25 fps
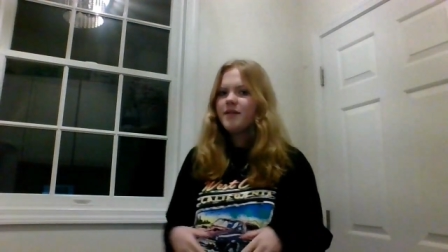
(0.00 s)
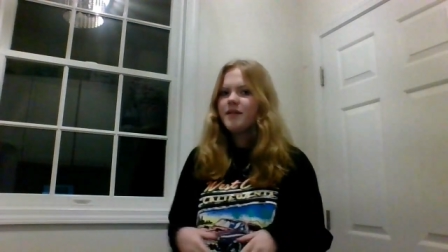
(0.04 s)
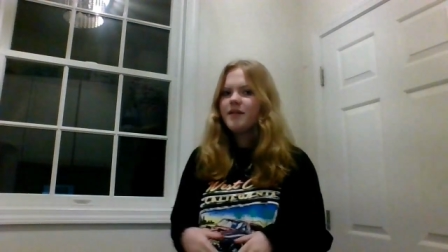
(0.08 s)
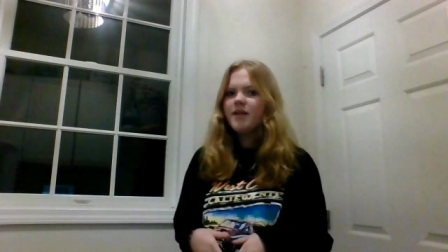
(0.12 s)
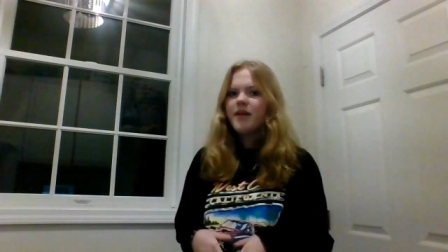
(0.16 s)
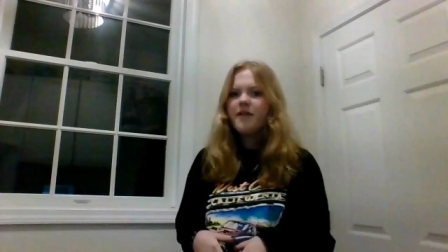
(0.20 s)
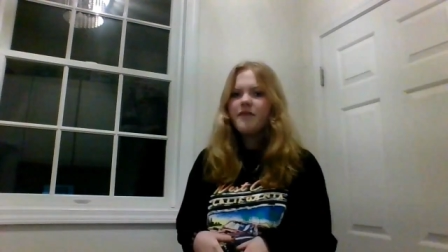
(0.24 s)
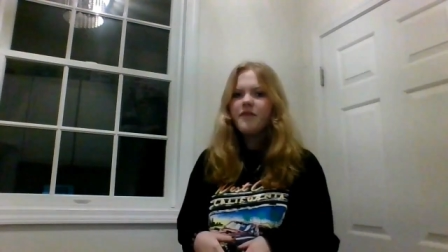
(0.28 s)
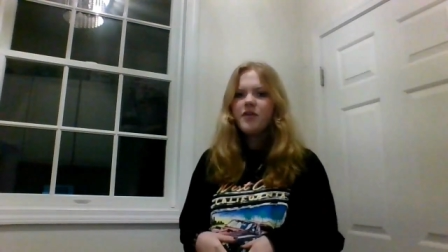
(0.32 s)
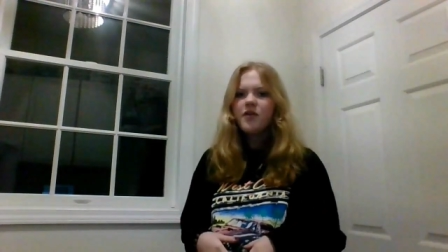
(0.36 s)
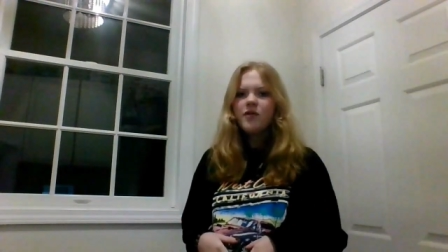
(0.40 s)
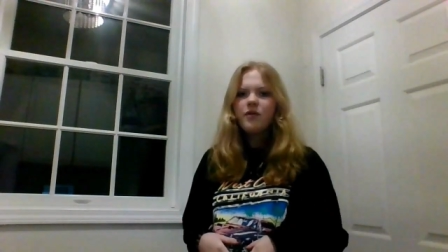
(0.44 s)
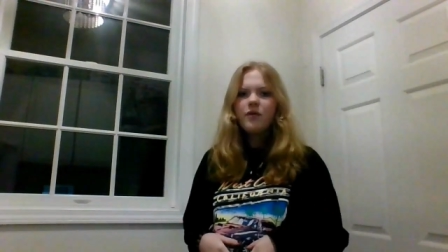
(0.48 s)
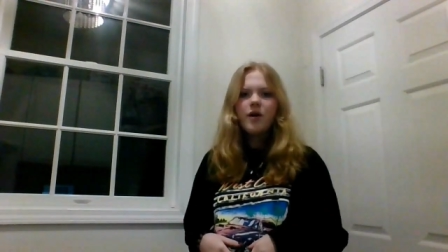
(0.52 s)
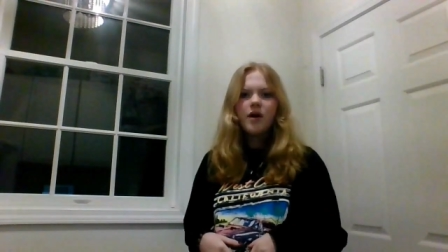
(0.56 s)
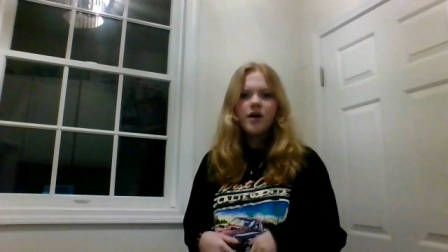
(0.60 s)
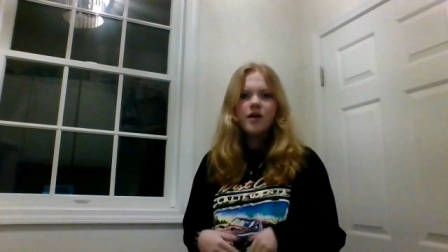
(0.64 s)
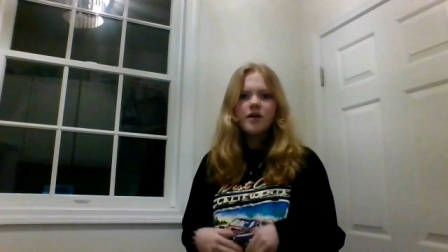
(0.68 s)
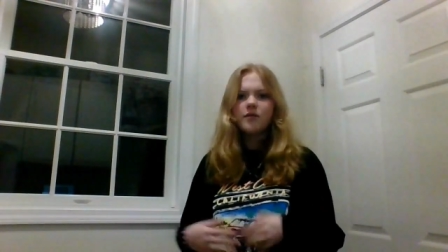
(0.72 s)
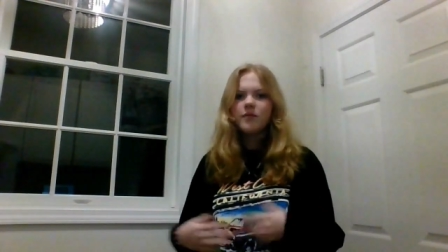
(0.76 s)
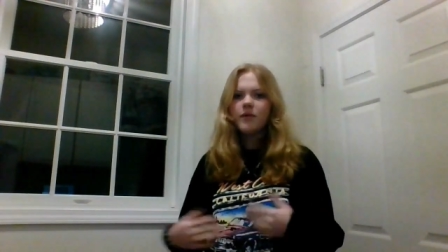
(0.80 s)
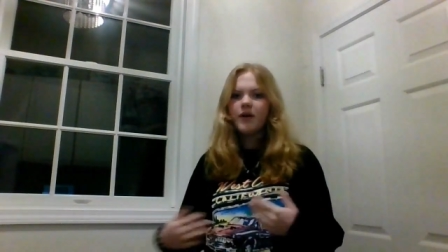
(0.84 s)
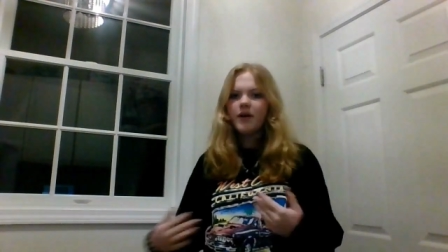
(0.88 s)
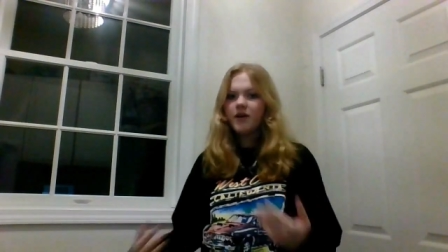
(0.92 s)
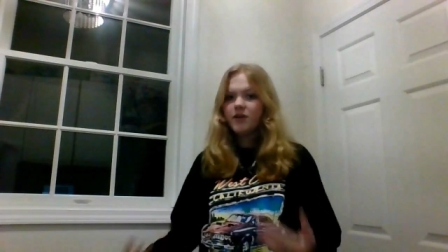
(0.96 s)
if you
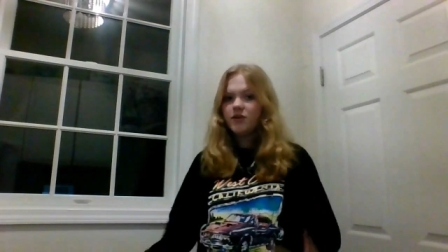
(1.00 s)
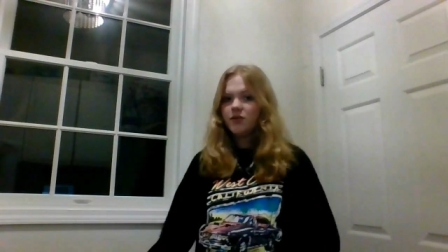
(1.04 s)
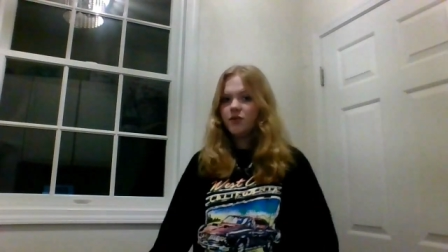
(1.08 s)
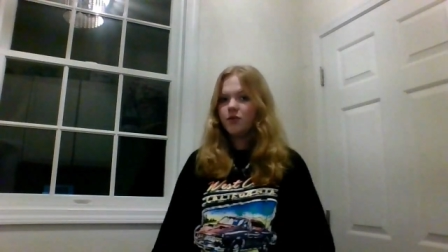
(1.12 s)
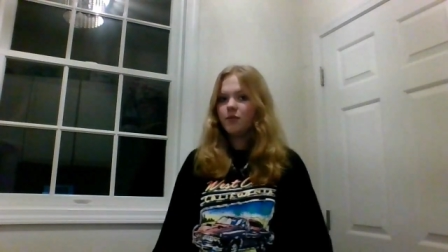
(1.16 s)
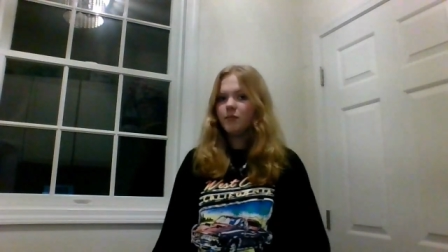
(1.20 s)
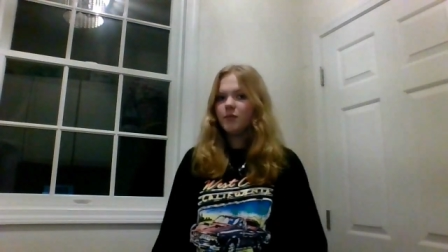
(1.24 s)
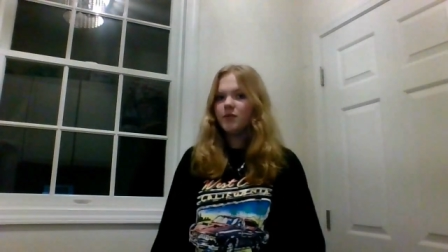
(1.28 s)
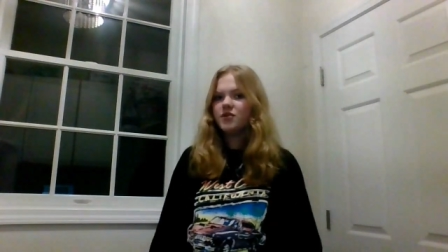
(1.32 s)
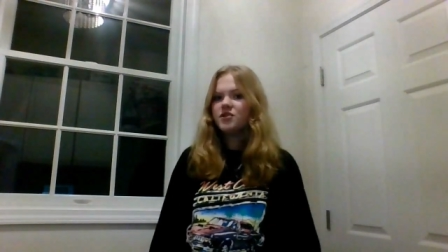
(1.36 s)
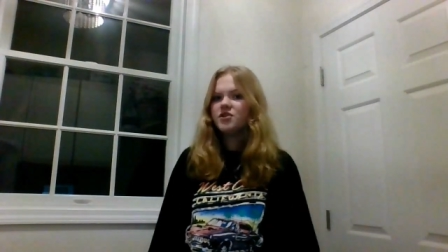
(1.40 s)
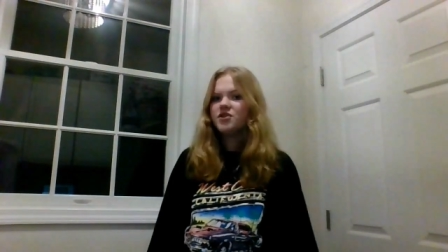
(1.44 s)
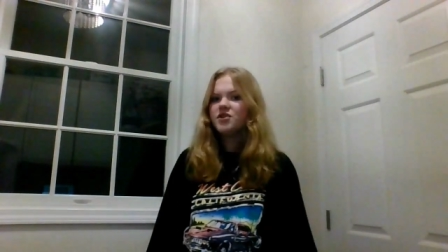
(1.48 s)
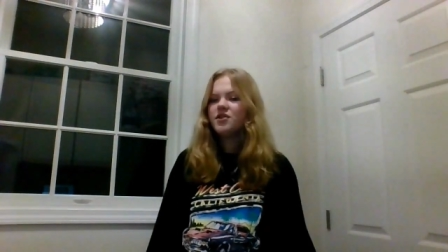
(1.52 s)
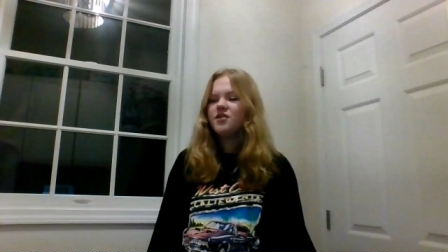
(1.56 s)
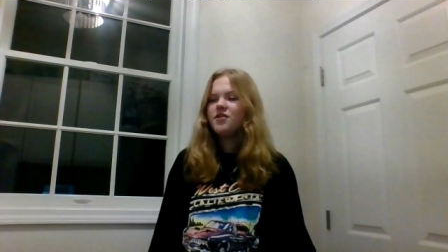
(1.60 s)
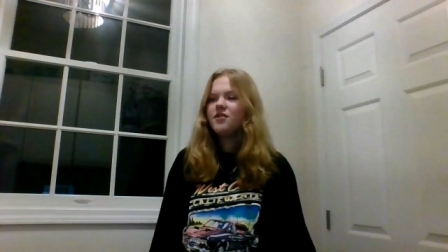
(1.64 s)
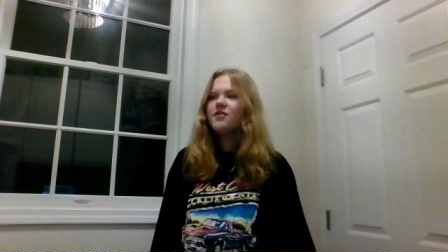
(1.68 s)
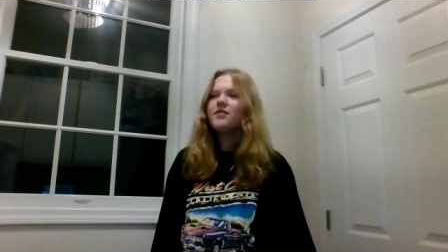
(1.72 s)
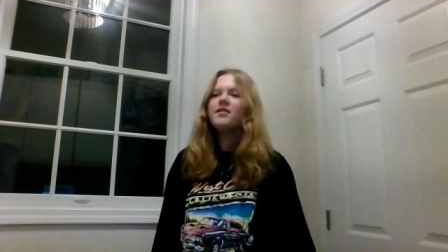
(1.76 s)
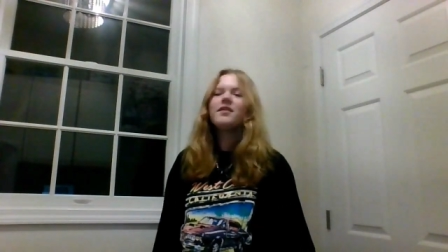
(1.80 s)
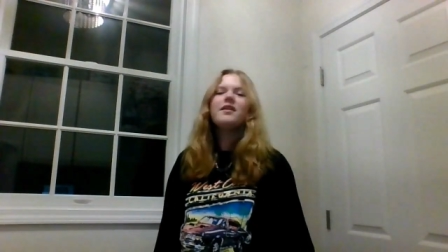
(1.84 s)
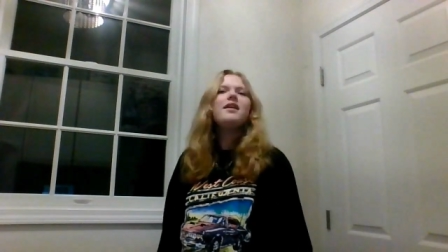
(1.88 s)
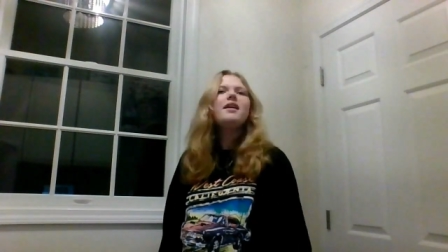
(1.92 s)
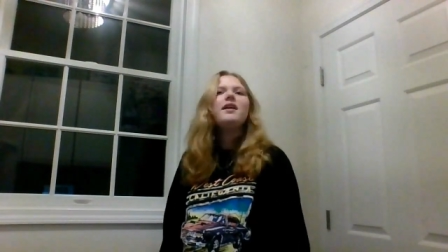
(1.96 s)
are wearing normal
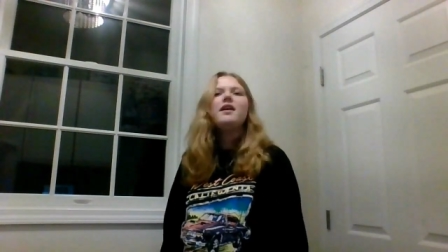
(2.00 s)
shoes,